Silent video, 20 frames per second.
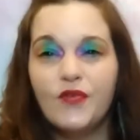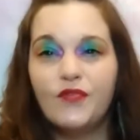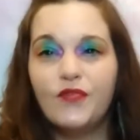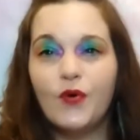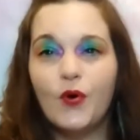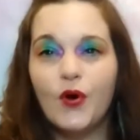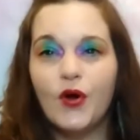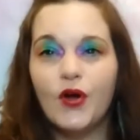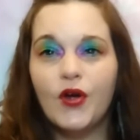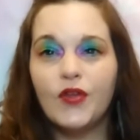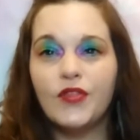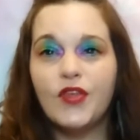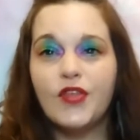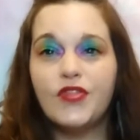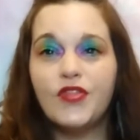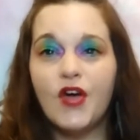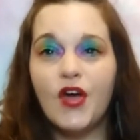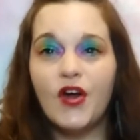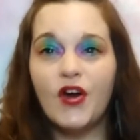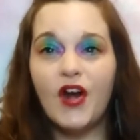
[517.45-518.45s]
For the
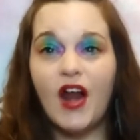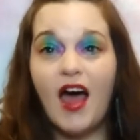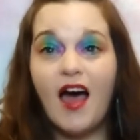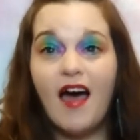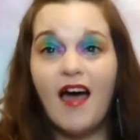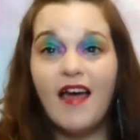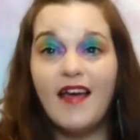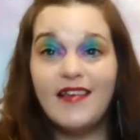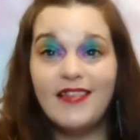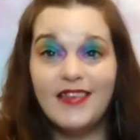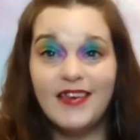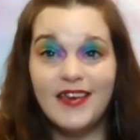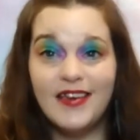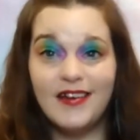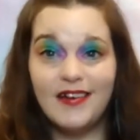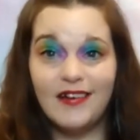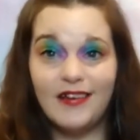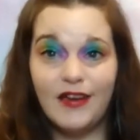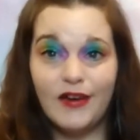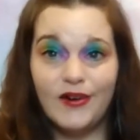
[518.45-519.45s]
third eye, the
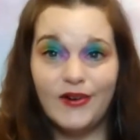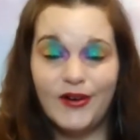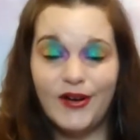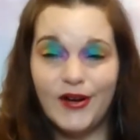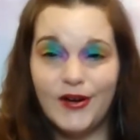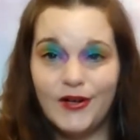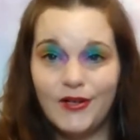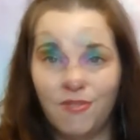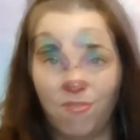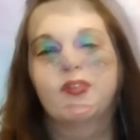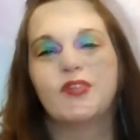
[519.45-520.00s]
indigo goes.